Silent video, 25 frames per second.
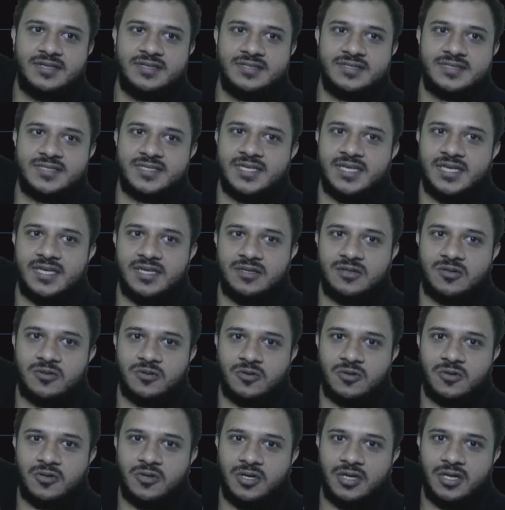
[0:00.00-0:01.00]

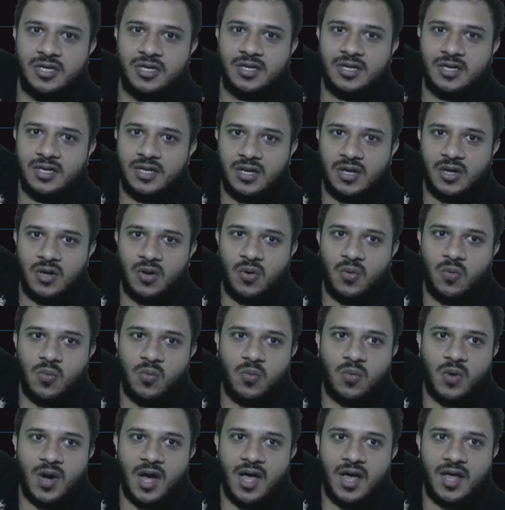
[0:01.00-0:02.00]
0,
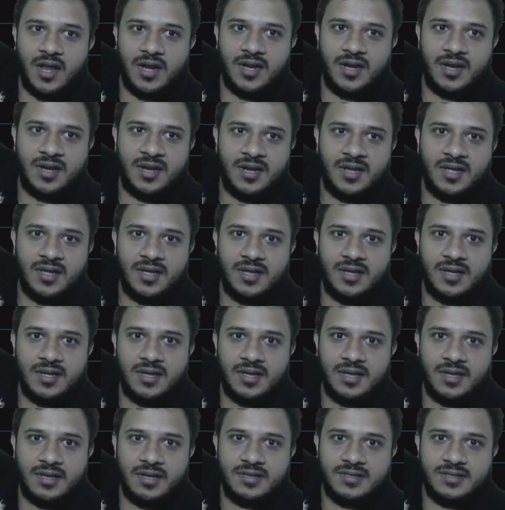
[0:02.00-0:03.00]
1,
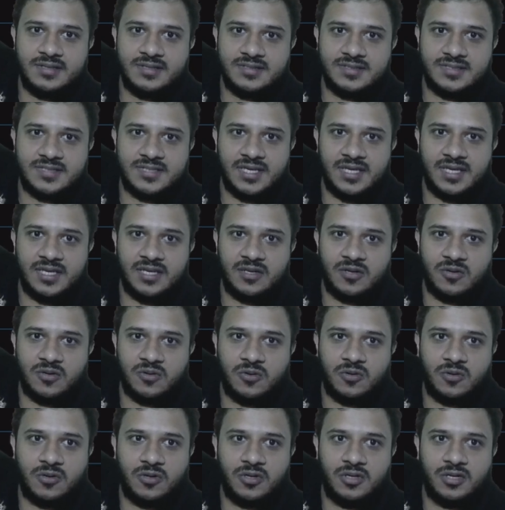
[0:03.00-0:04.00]

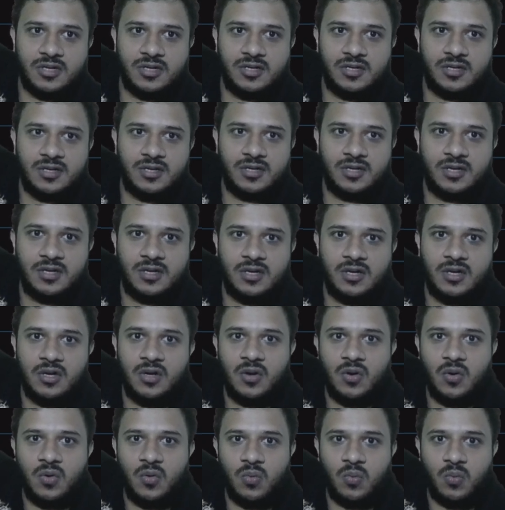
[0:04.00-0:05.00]
0,
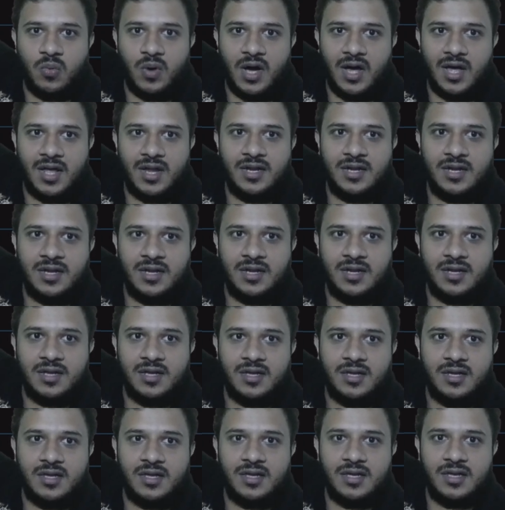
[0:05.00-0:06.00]
1,
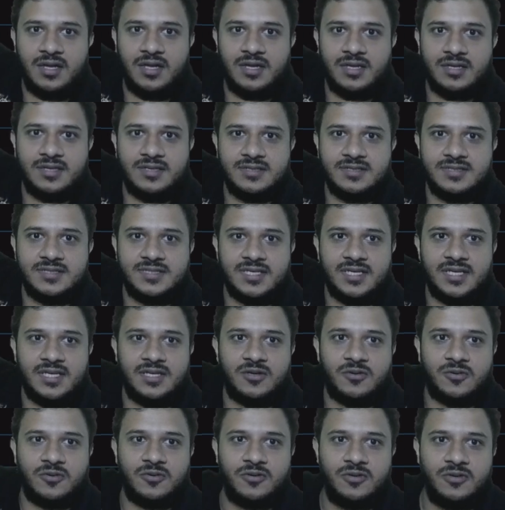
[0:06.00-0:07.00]

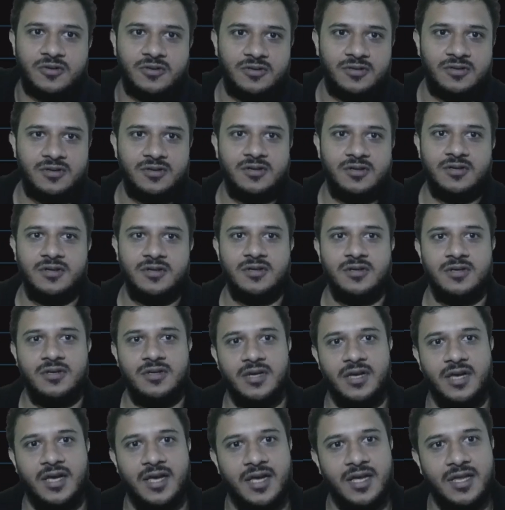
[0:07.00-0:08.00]
0.
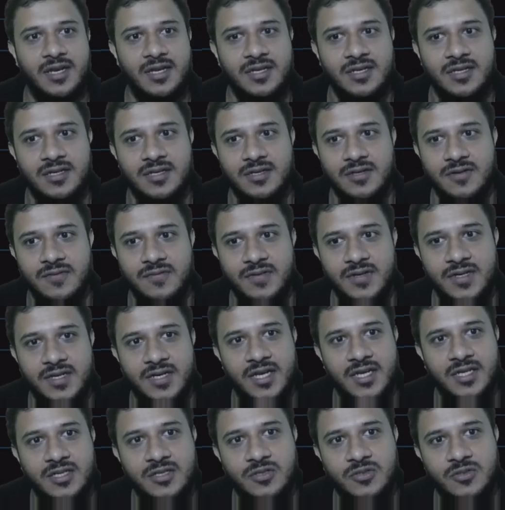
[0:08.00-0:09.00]
And we
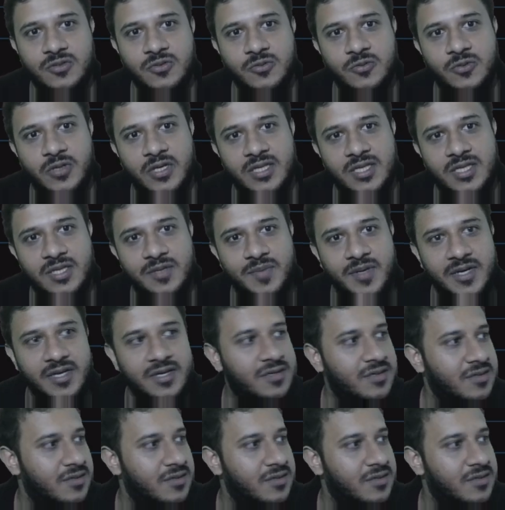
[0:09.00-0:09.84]
write 2 at the back.